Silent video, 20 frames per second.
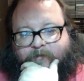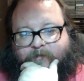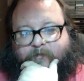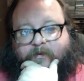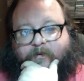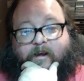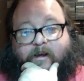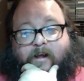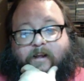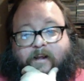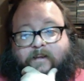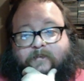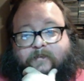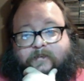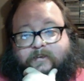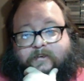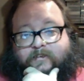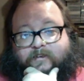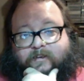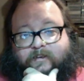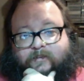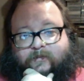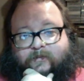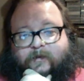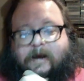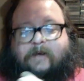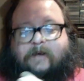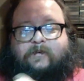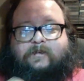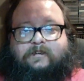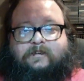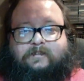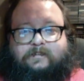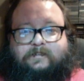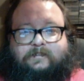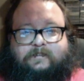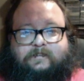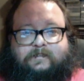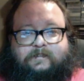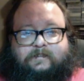All original. Wow.
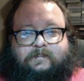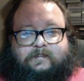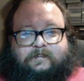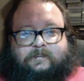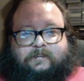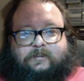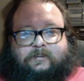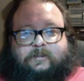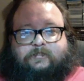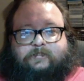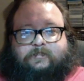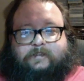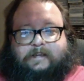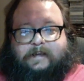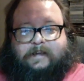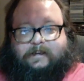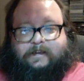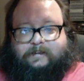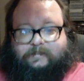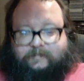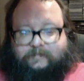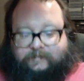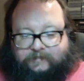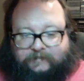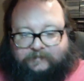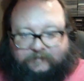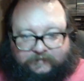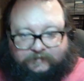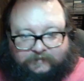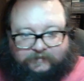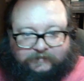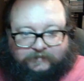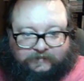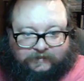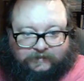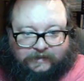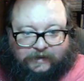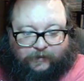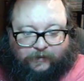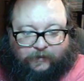Look for that.
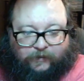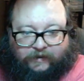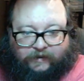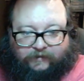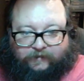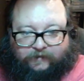Can't wait.